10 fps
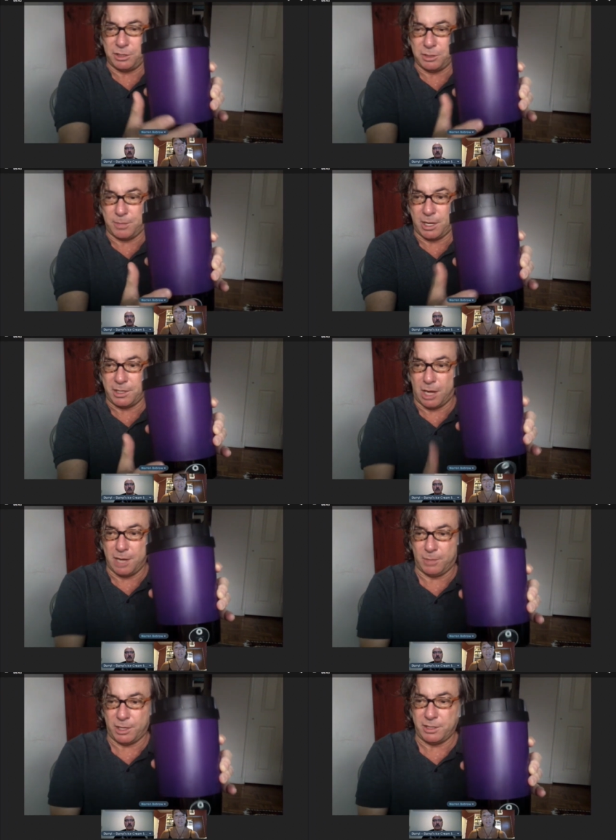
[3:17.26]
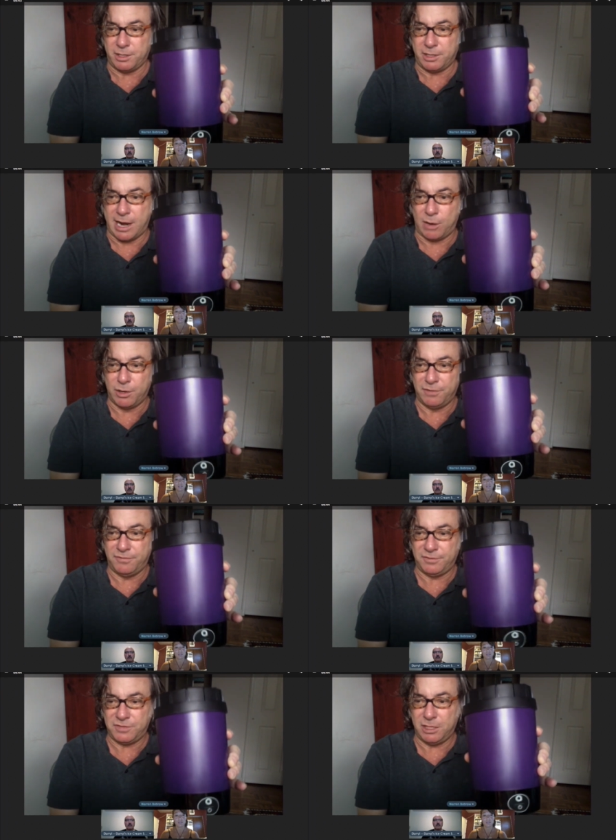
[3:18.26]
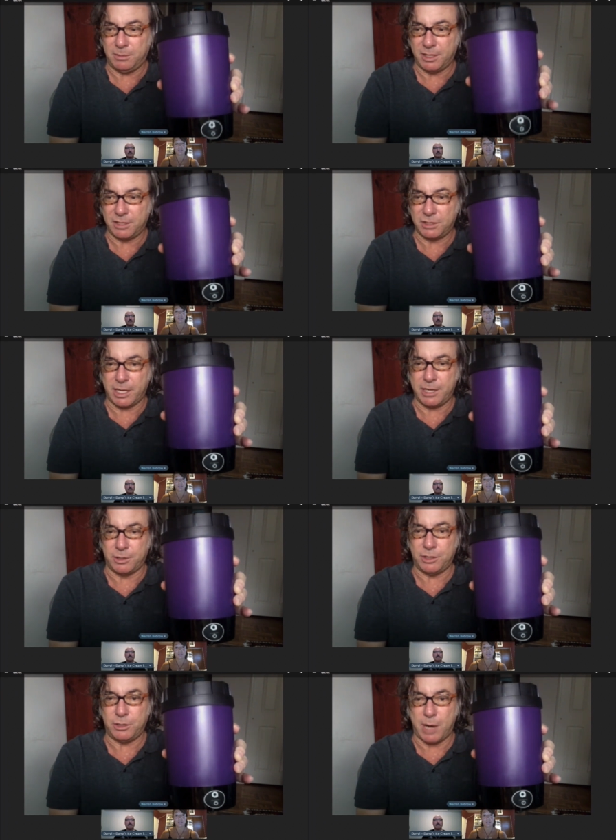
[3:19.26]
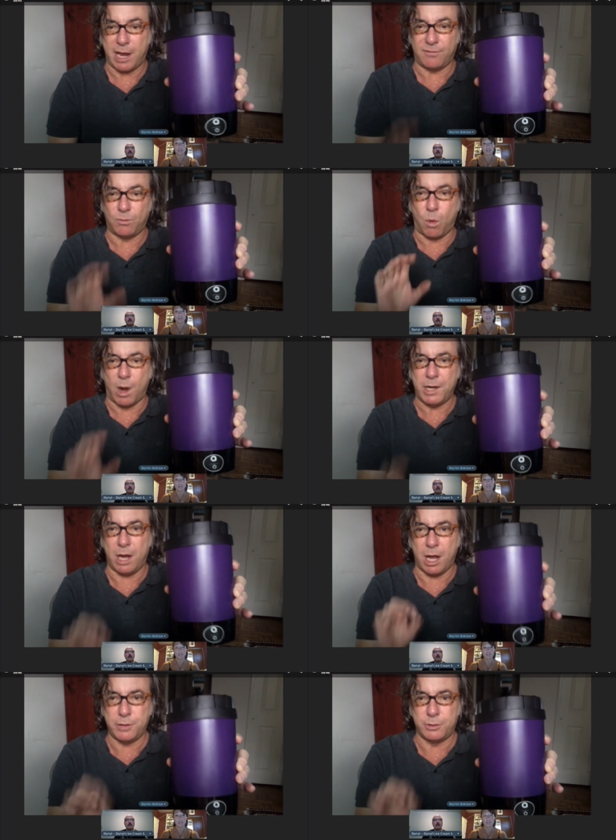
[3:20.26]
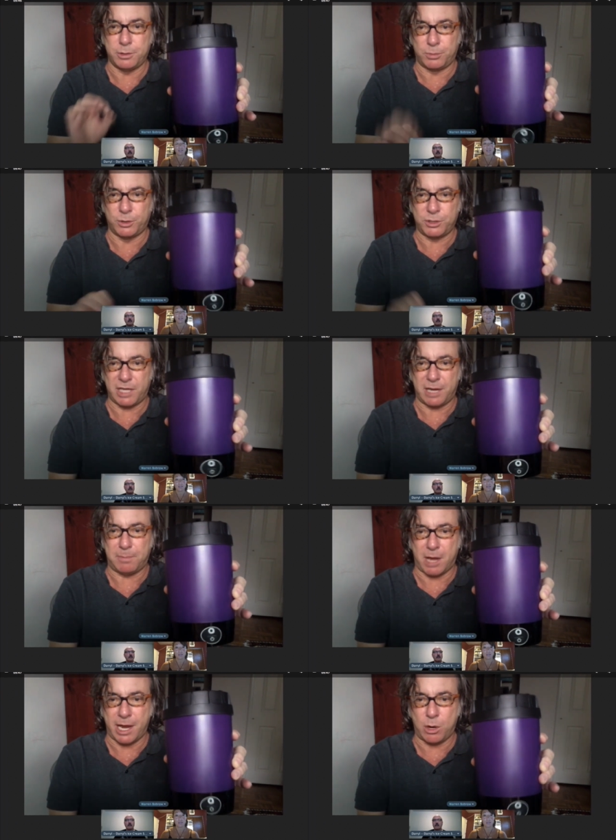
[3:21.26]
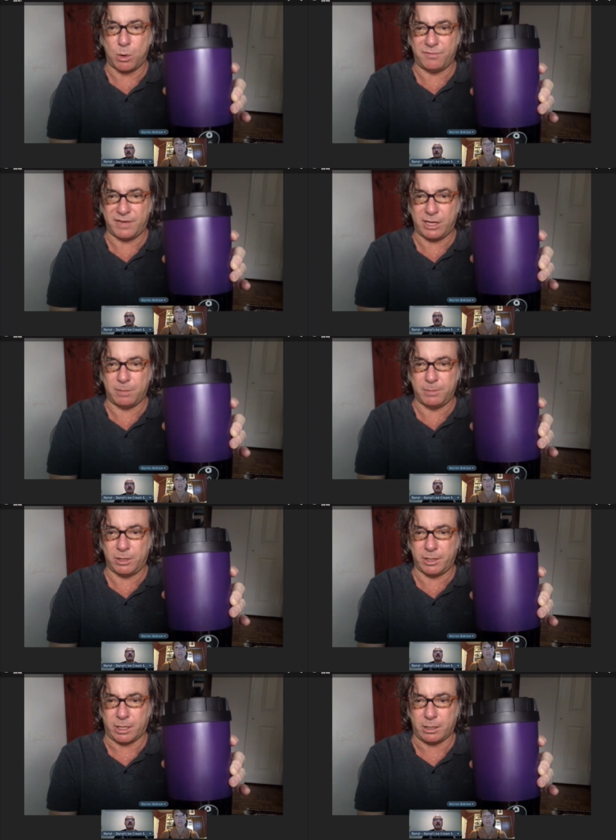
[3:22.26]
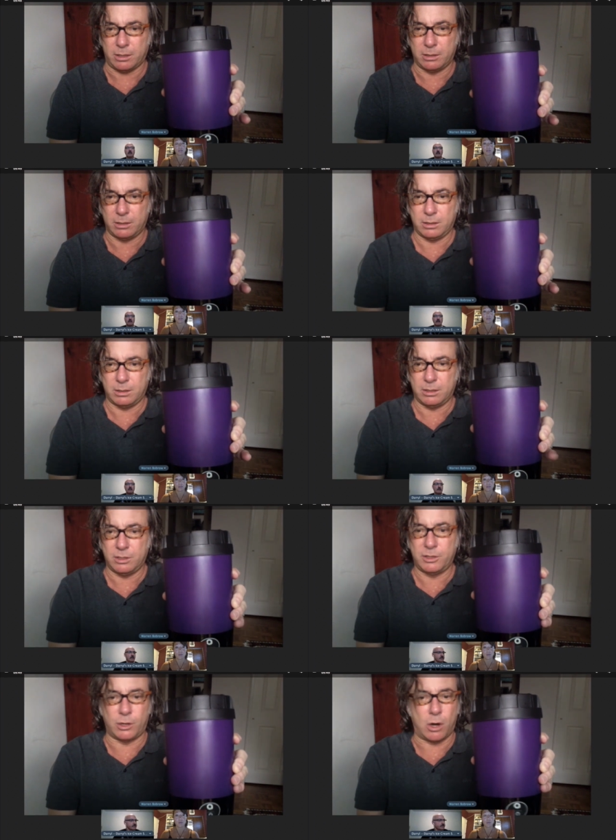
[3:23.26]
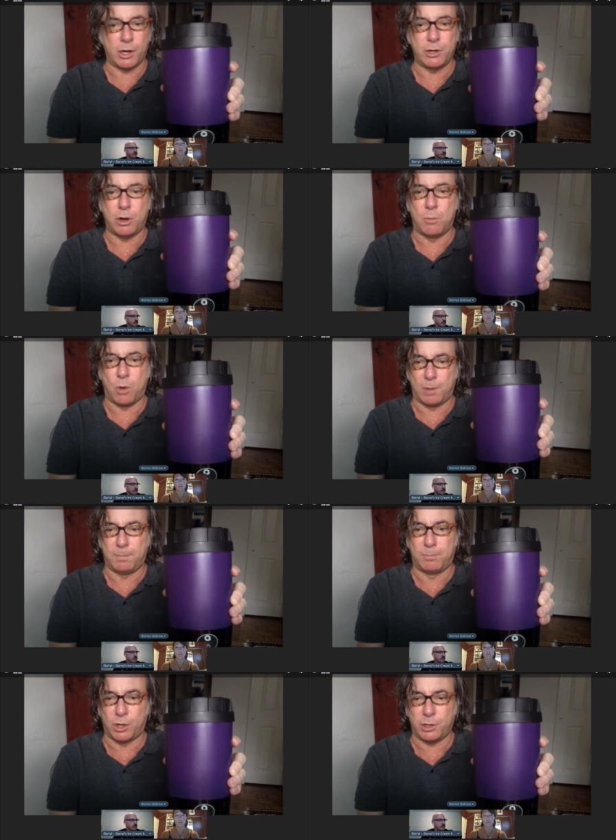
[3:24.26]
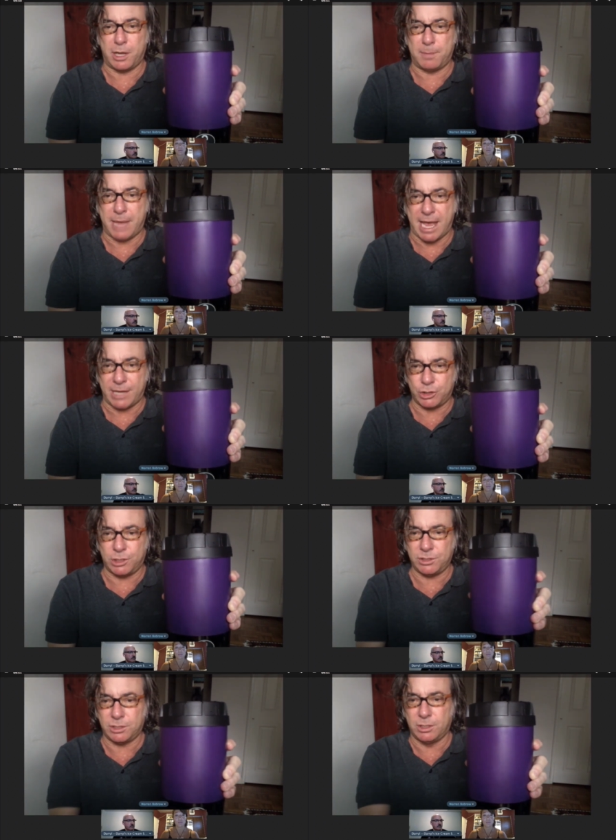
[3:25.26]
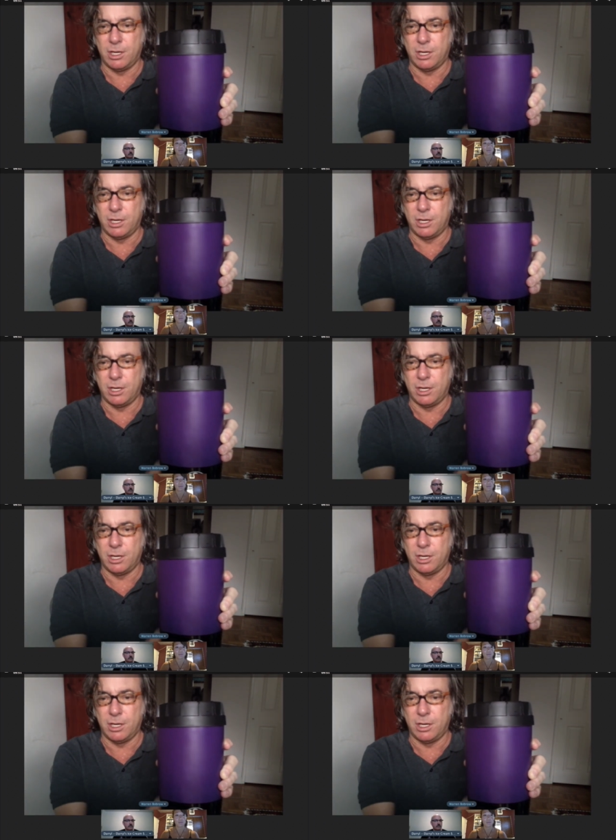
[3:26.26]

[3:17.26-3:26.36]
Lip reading: hit the on button, and an hour and 15 minutes later you have 100% bioavailability. There are no more burnt up batches.